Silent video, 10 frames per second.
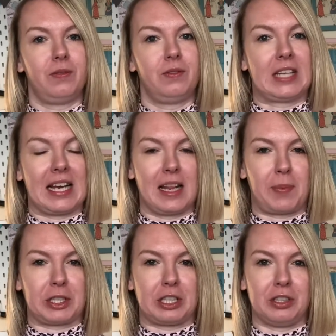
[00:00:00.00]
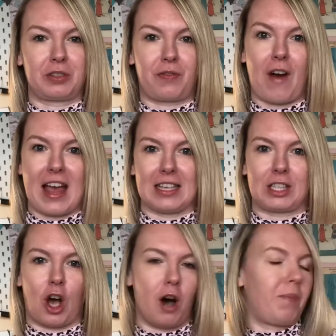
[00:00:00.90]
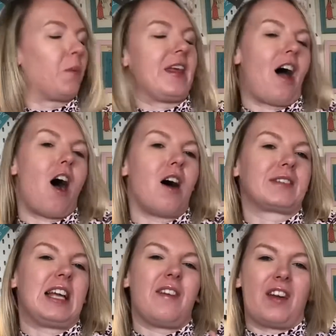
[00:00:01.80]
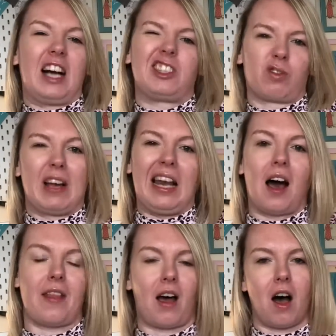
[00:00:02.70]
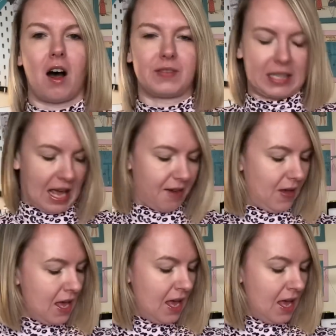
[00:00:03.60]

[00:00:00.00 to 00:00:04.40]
Tilly and the Buttons Freya top with a half sleeve, and I just really like the half sleeve.